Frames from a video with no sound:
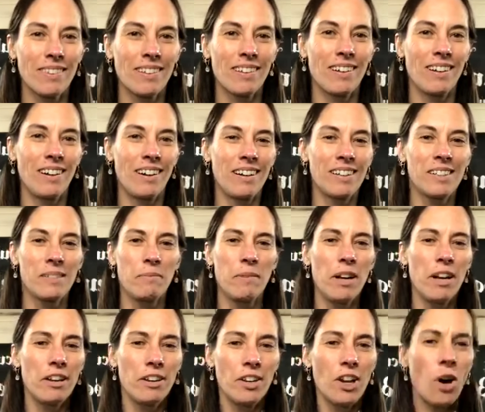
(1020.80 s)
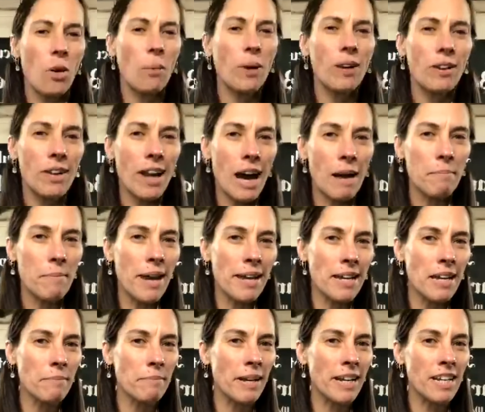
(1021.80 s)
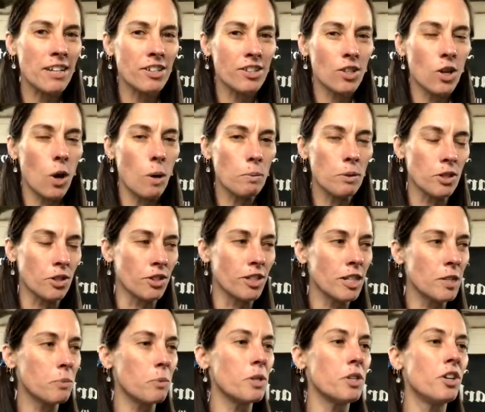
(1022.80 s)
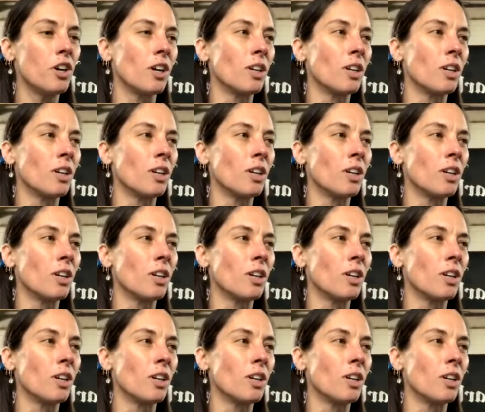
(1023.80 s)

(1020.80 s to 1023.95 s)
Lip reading: Awesome. No, we are not making mini sculptures. This one took